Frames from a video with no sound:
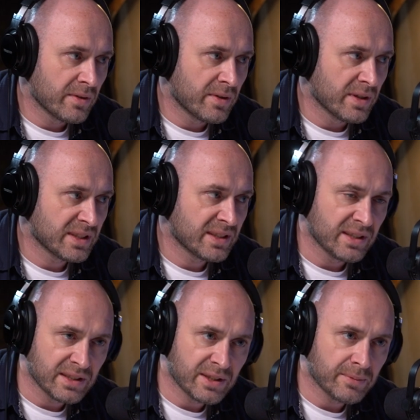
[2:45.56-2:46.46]
the
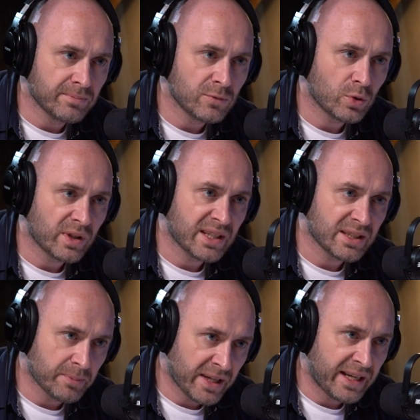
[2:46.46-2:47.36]
system, to
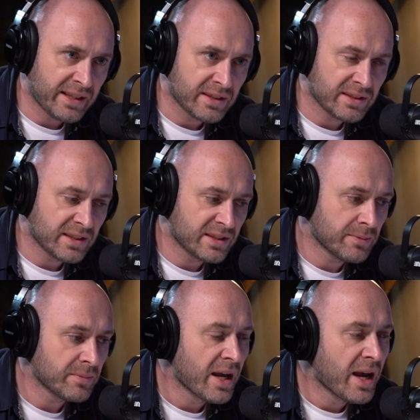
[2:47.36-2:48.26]
explain the
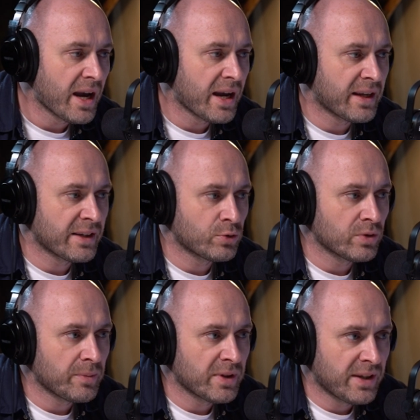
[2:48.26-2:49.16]
system, and I
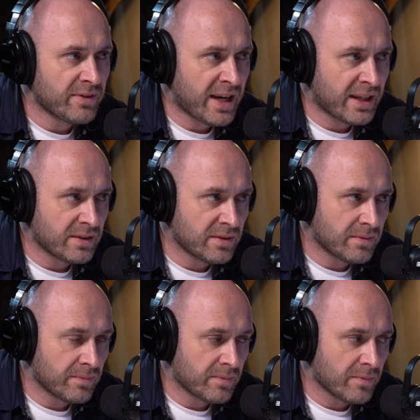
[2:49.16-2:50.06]
truly believe
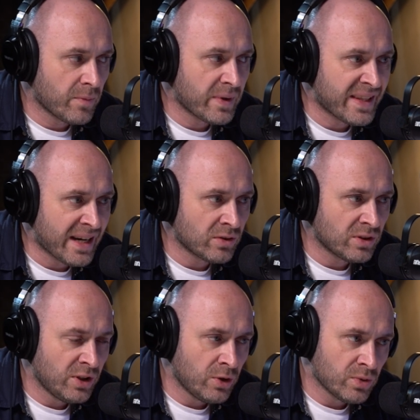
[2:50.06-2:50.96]
that
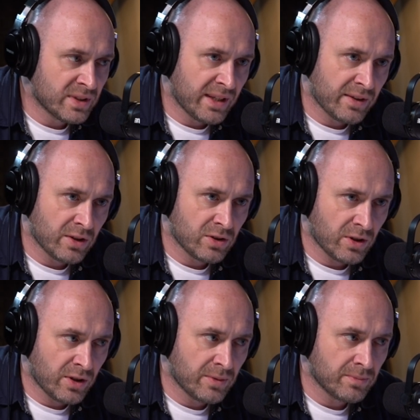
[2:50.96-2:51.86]
without using the
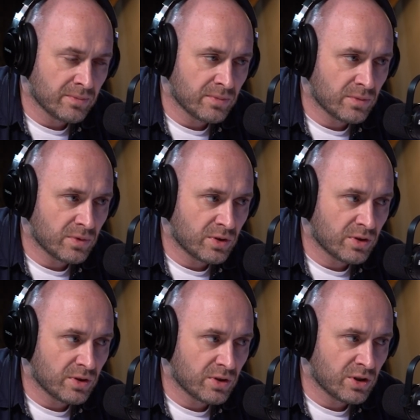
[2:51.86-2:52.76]
term
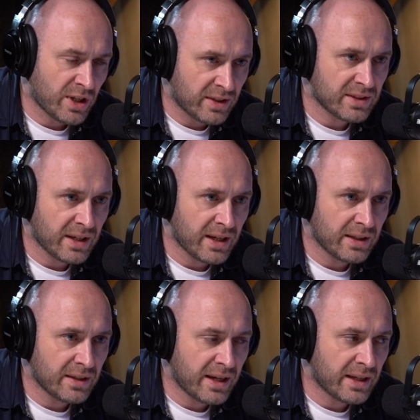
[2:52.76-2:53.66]

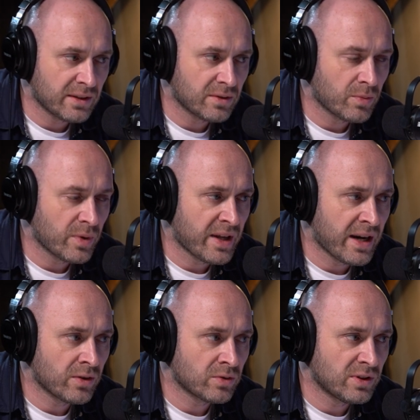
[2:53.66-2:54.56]
genocide and
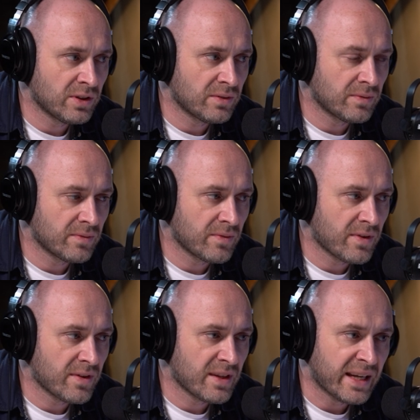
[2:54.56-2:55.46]
without
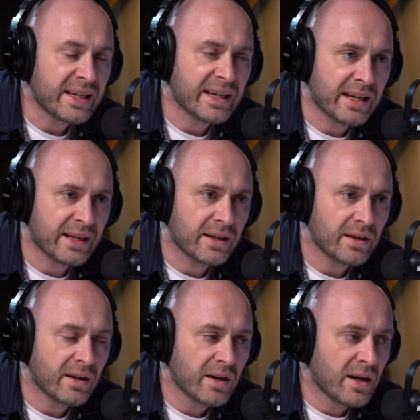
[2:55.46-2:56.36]

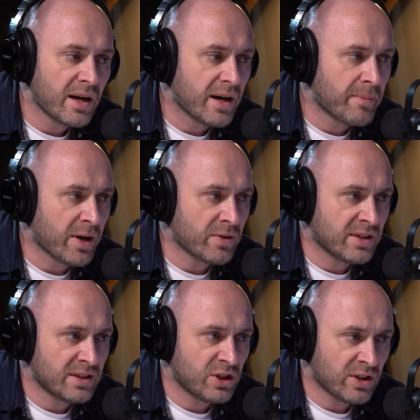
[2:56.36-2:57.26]
thinking about
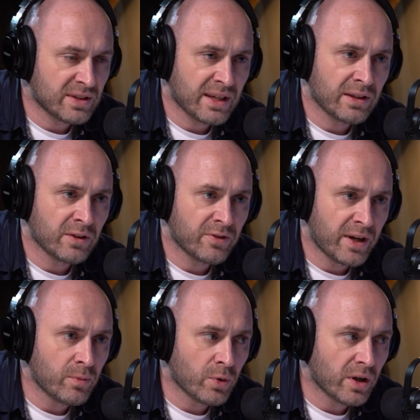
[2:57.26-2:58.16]
this genocidal
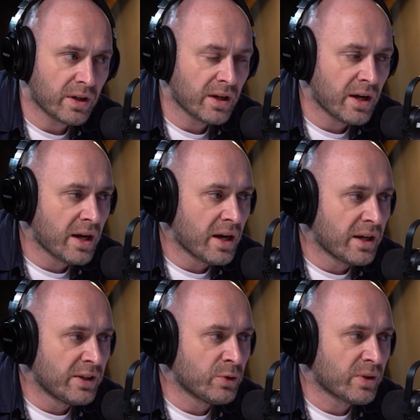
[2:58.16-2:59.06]
framework,
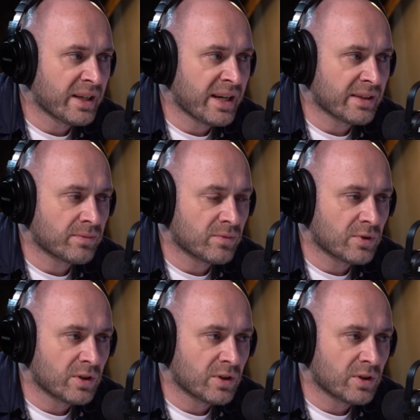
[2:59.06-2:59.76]
you cannot